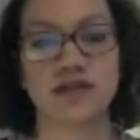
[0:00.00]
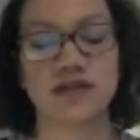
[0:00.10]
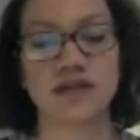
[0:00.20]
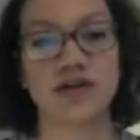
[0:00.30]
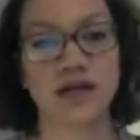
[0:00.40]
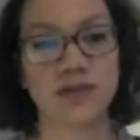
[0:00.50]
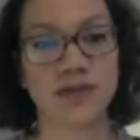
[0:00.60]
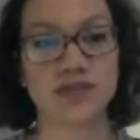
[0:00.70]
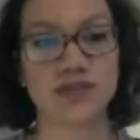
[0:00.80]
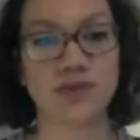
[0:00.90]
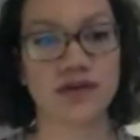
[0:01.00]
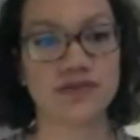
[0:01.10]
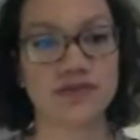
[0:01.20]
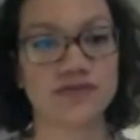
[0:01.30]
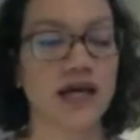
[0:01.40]
that are 9x12.
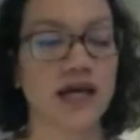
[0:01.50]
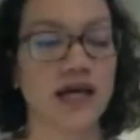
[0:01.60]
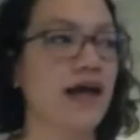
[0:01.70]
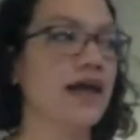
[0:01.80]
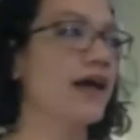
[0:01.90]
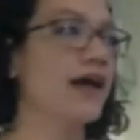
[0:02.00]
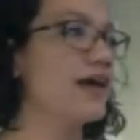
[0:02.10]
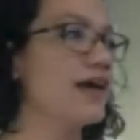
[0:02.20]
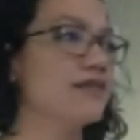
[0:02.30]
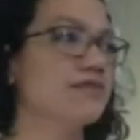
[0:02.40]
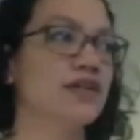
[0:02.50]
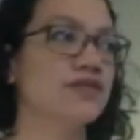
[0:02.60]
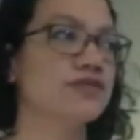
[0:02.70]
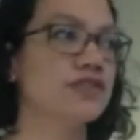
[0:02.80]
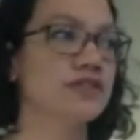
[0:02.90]
I, you
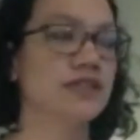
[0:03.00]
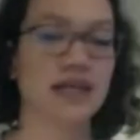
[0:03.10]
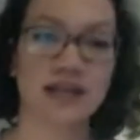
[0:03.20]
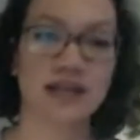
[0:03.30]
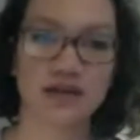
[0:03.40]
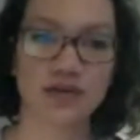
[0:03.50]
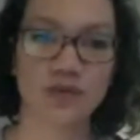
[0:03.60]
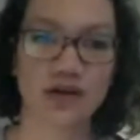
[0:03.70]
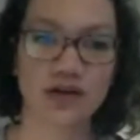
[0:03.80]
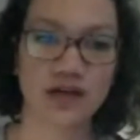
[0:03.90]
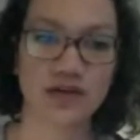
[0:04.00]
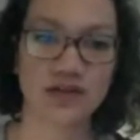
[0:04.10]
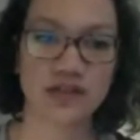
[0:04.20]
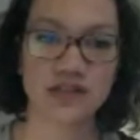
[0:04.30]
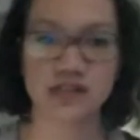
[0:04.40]
know, just like any other
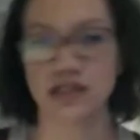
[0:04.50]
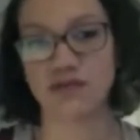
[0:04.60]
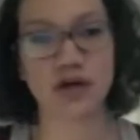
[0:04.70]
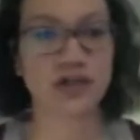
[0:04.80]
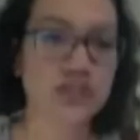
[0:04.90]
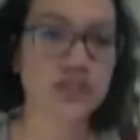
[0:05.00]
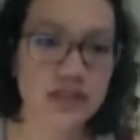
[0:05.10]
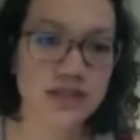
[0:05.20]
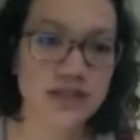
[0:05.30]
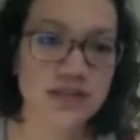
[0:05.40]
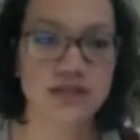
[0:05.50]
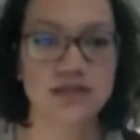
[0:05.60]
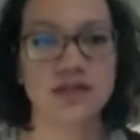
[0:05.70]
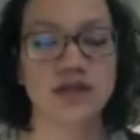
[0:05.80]
watercolorist, I love arches and,